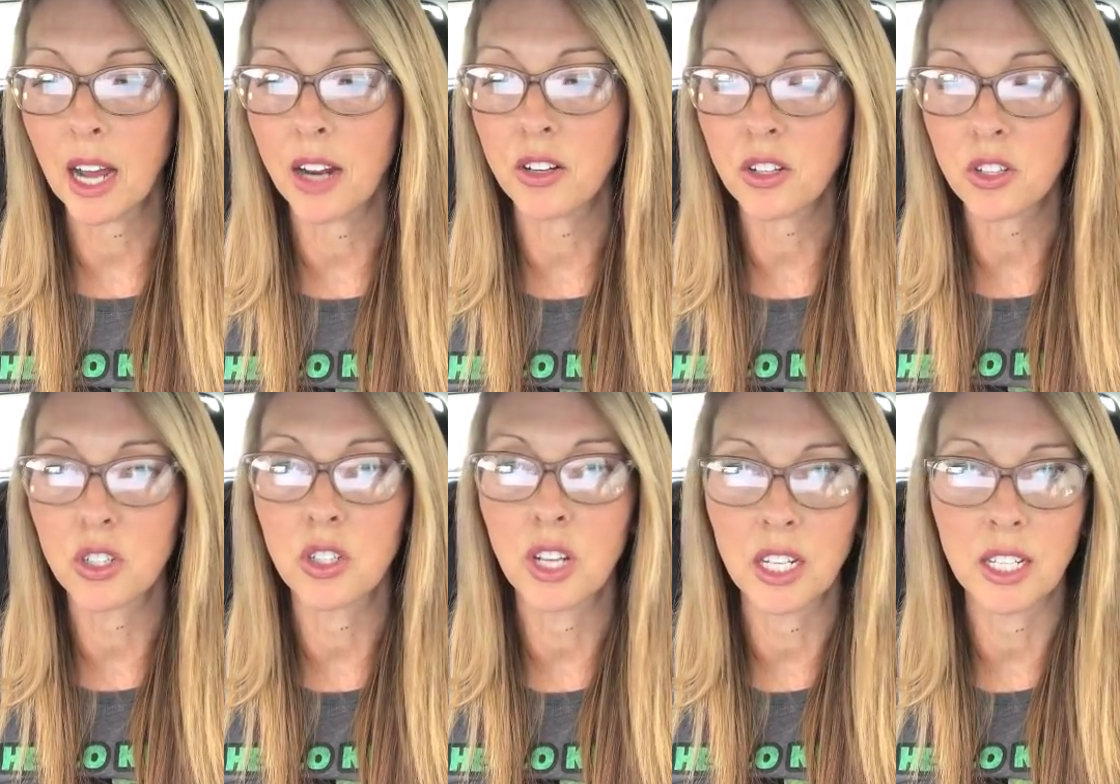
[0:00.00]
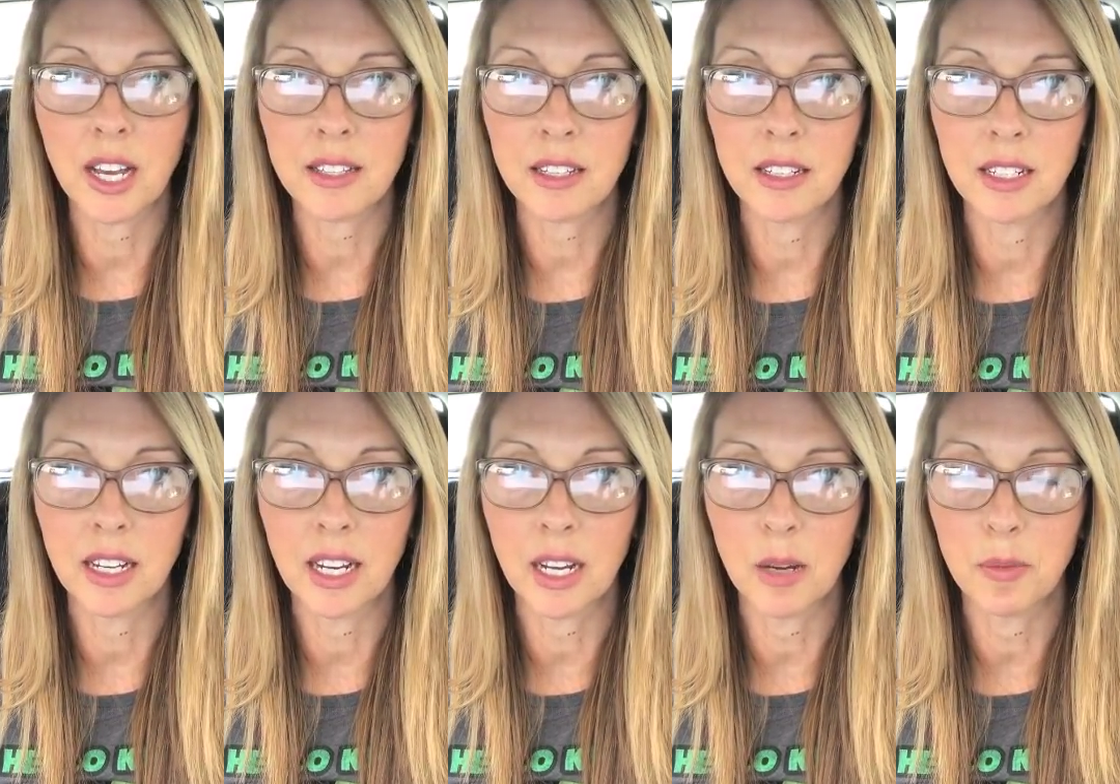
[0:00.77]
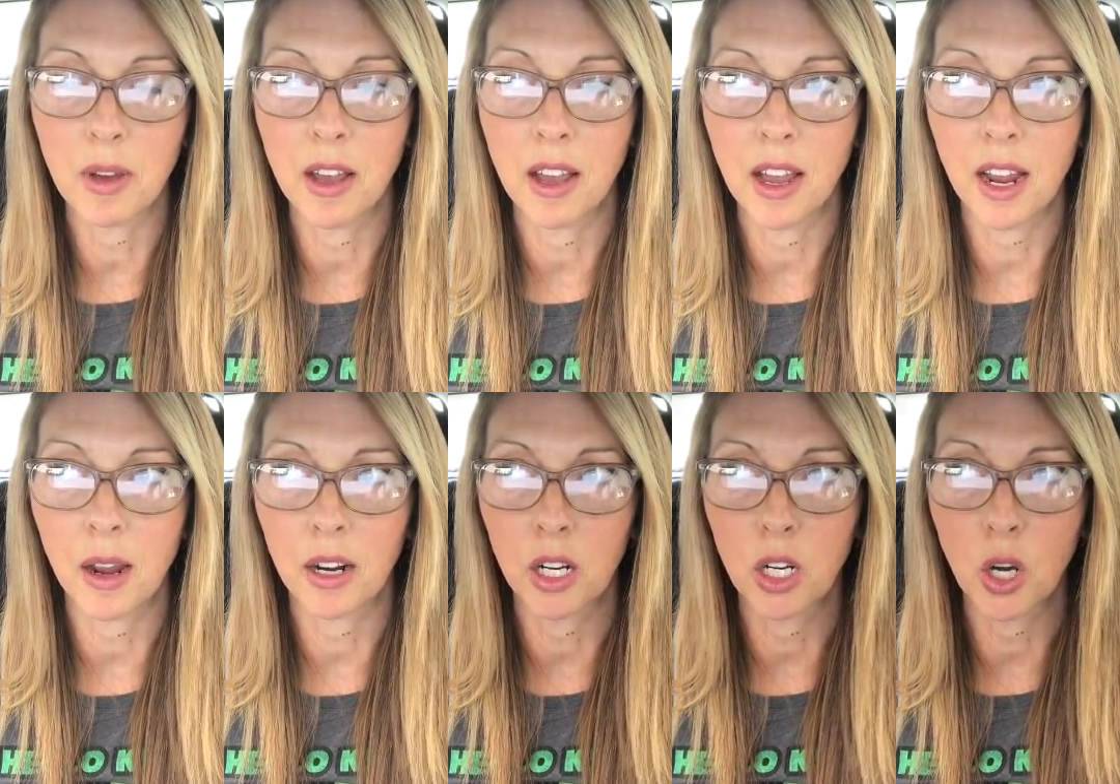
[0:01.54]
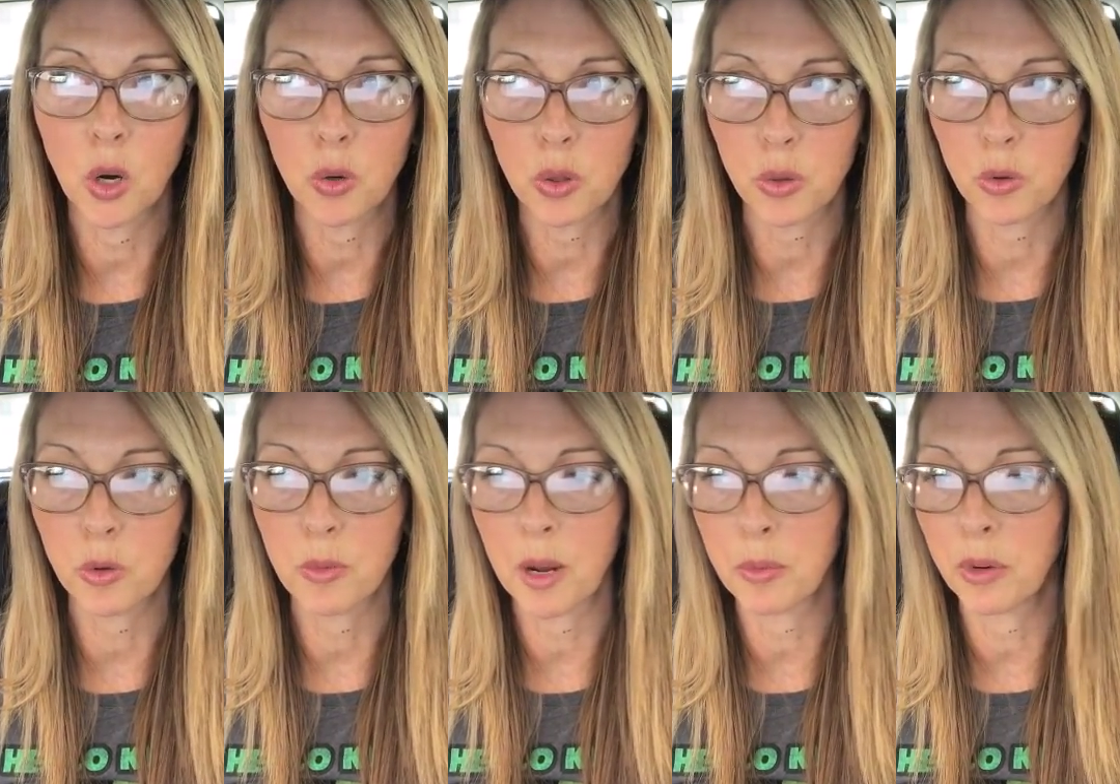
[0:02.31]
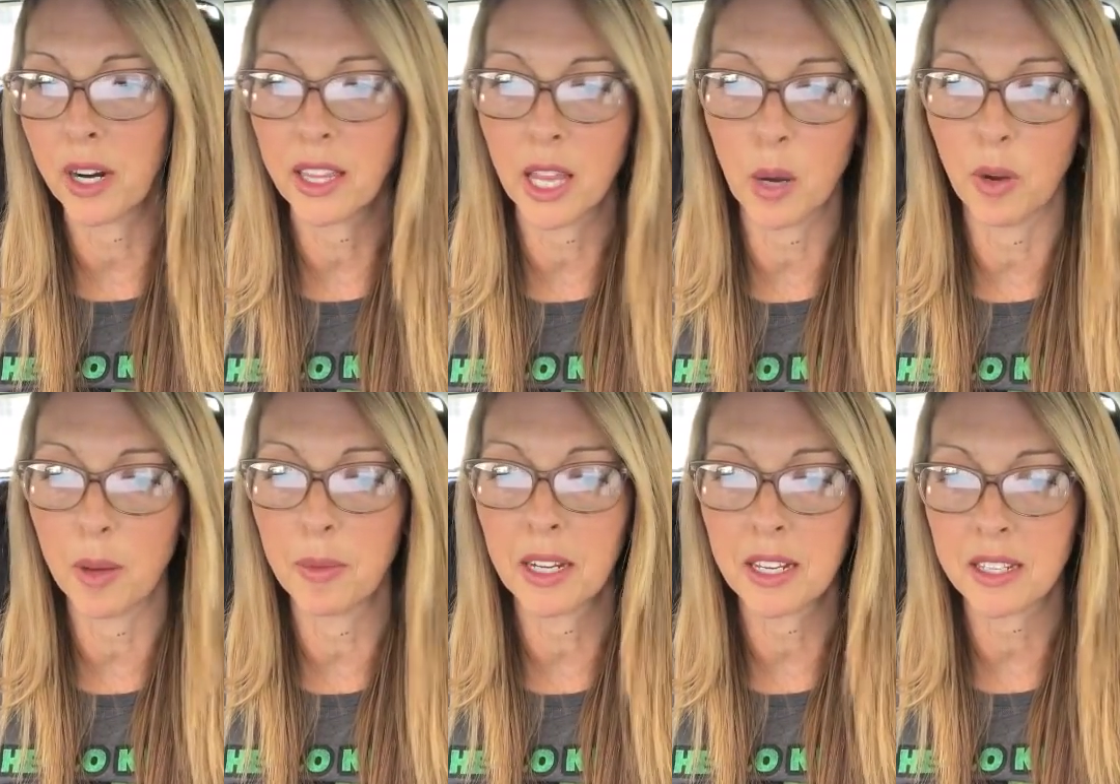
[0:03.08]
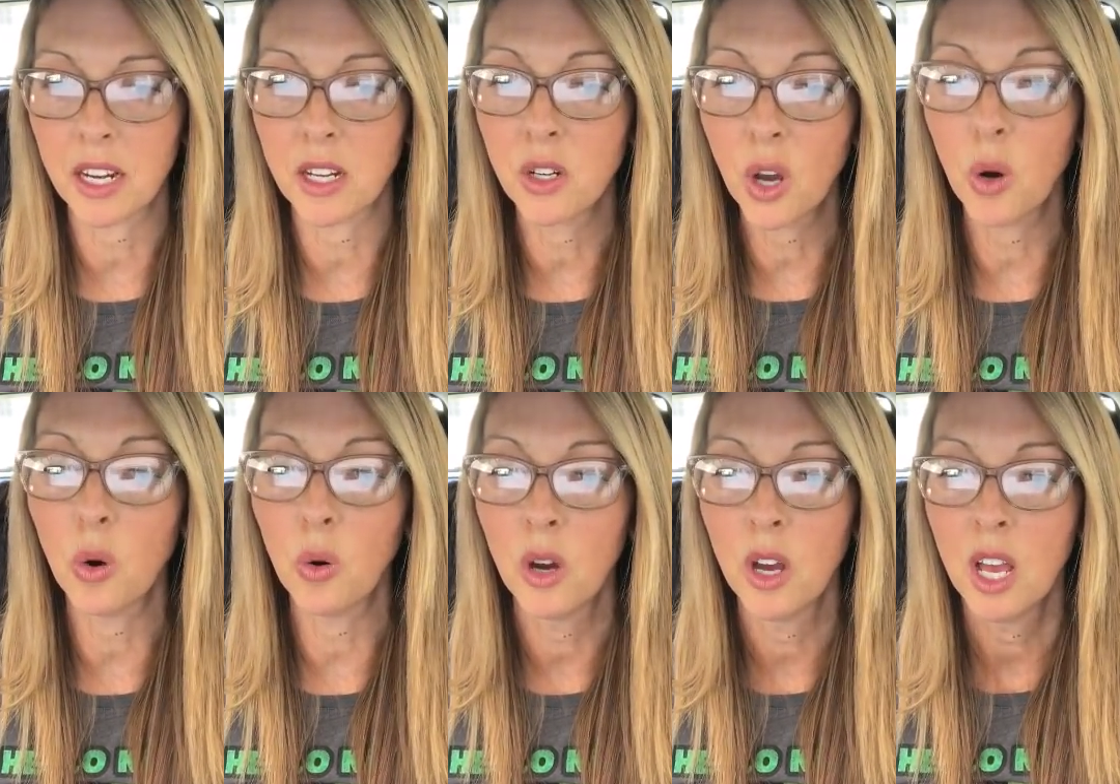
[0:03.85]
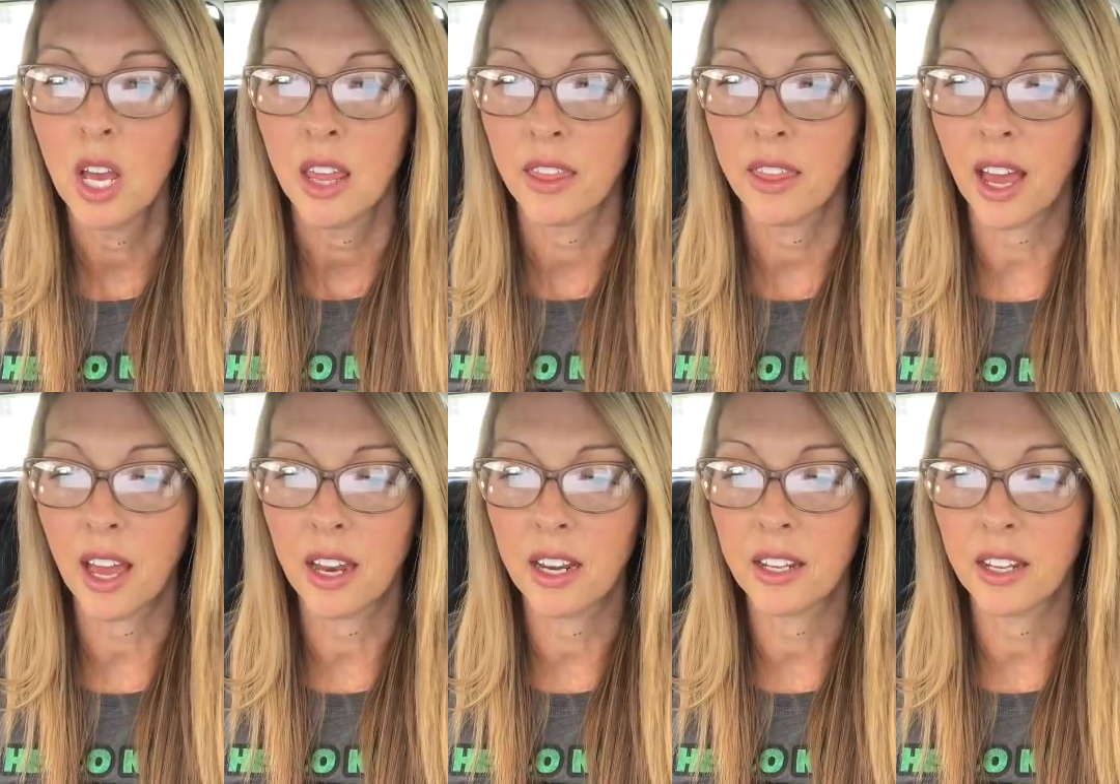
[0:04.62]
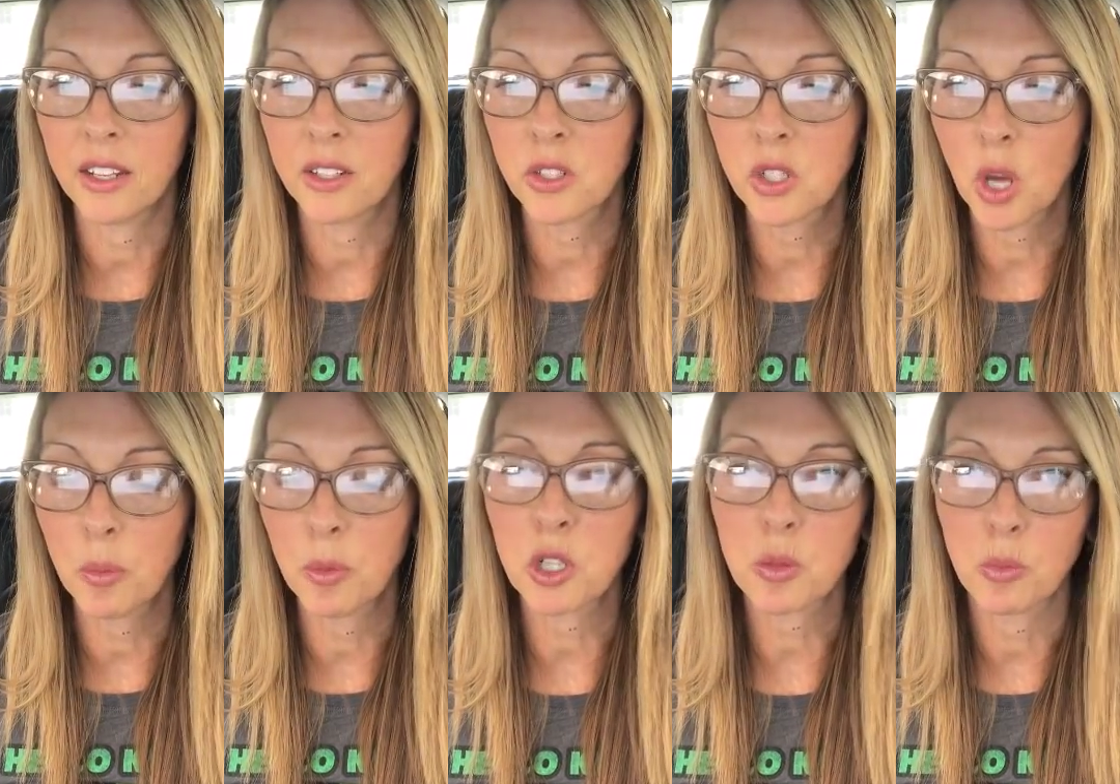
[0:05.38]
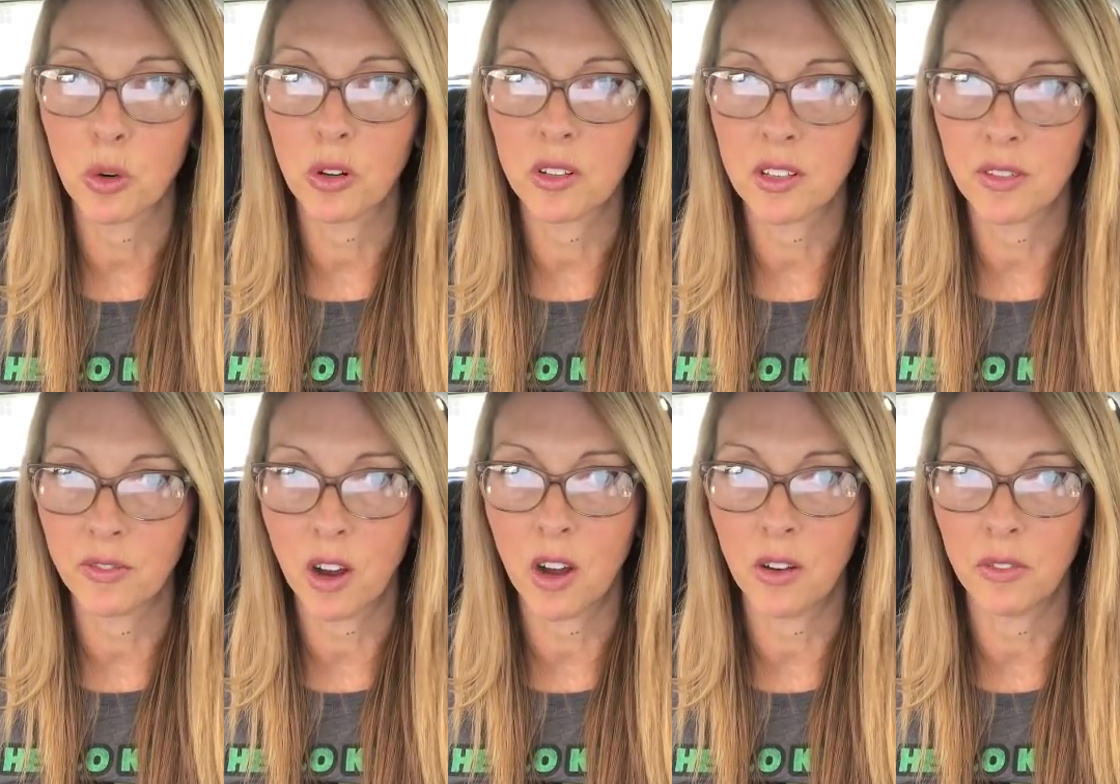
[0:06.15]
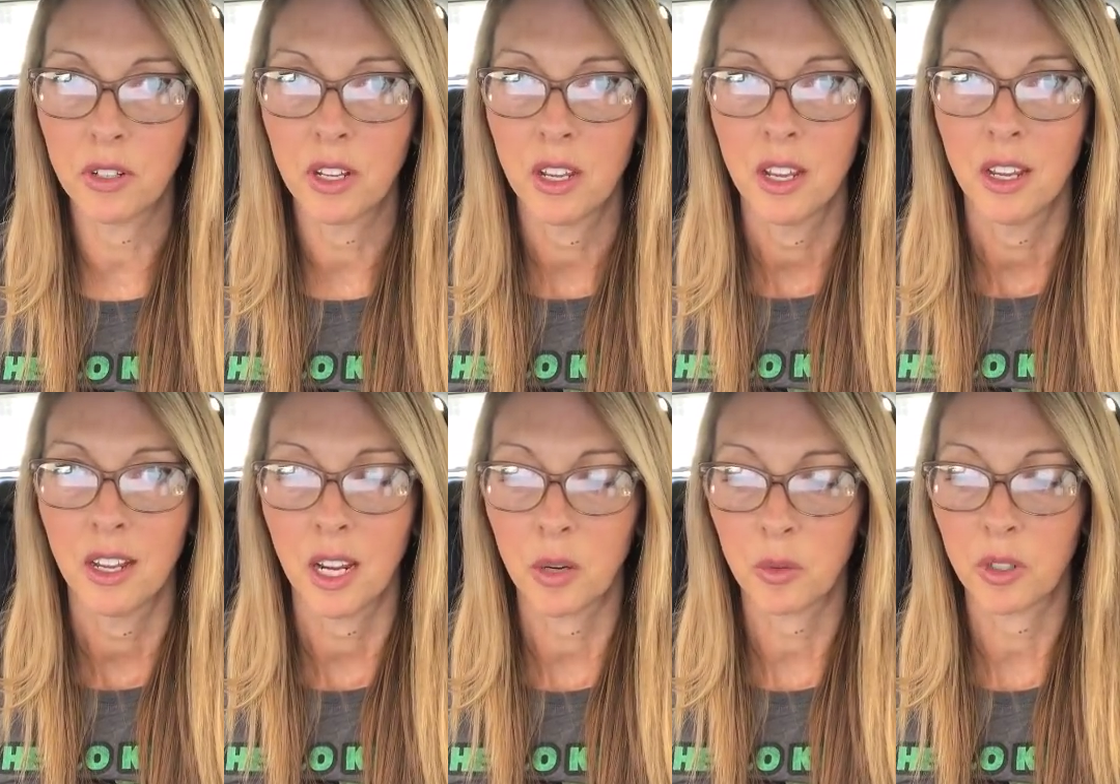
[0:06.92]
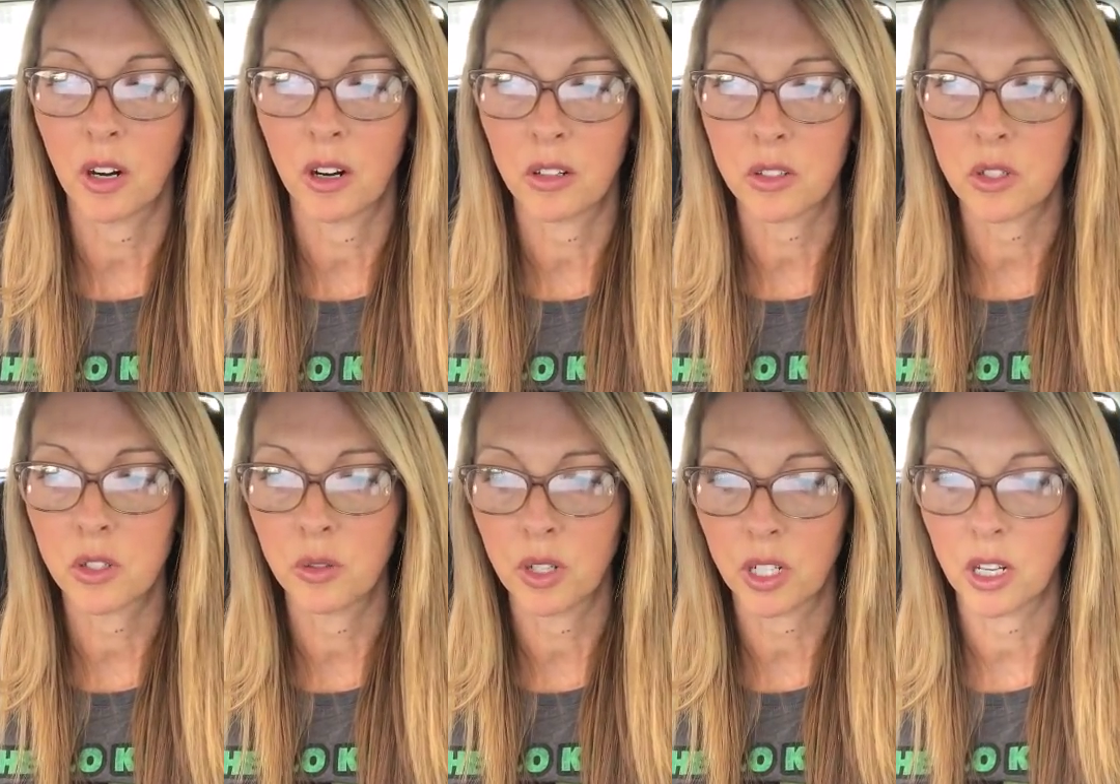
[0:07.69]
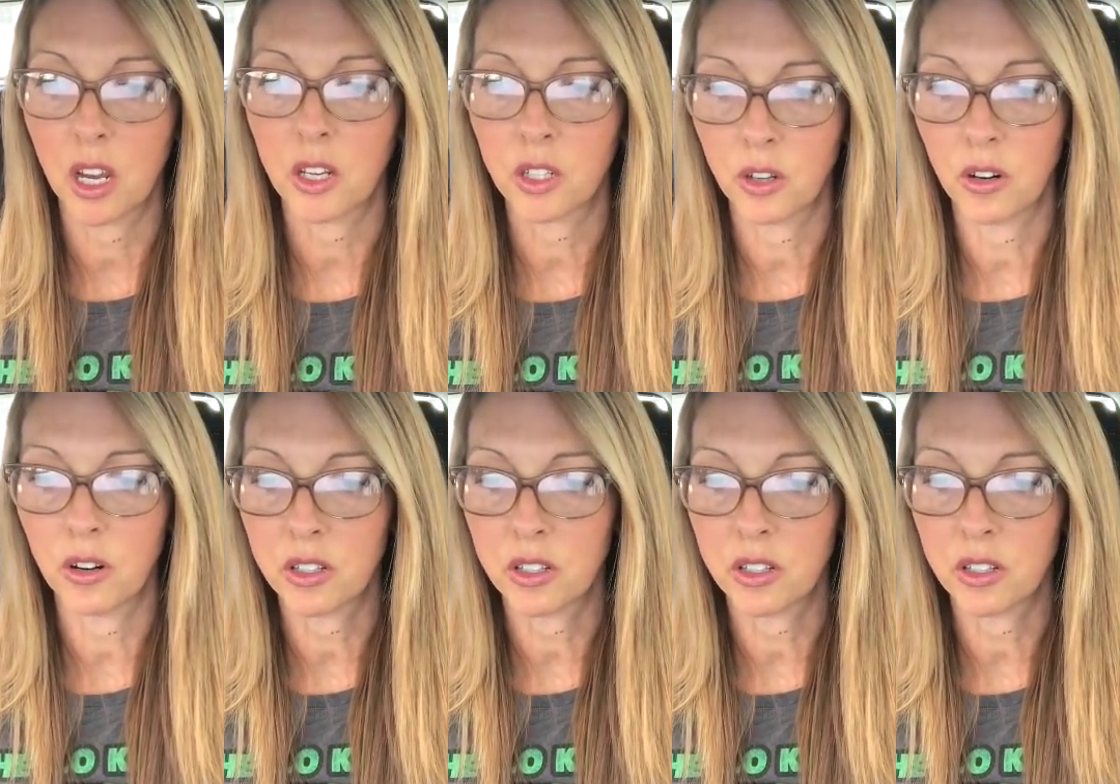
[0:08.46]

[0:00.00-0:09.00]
I just, it doesn't um, go through my brain that way because I know that so much more is involved in regards to a, a, cure.